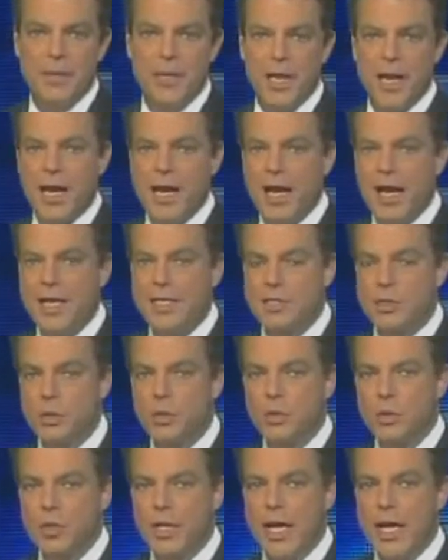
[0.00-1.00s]
people at a high
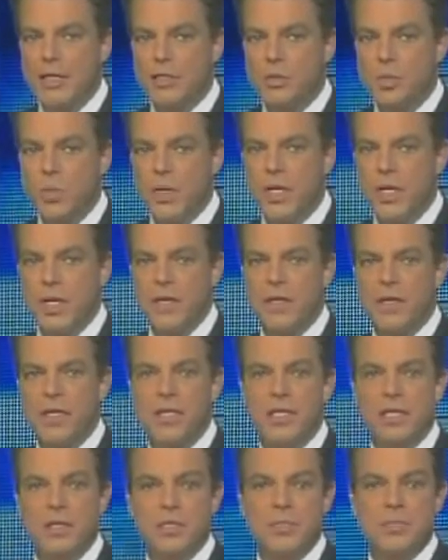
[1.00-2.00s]
school last week
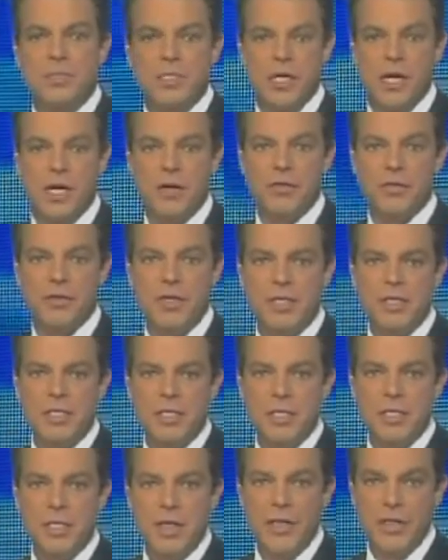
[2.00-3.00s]
and then killed himself.
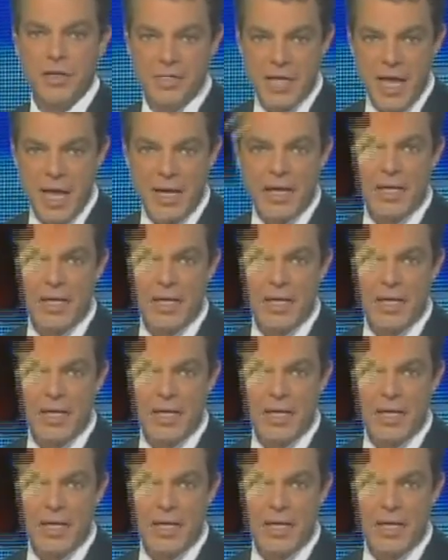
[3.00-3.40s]
The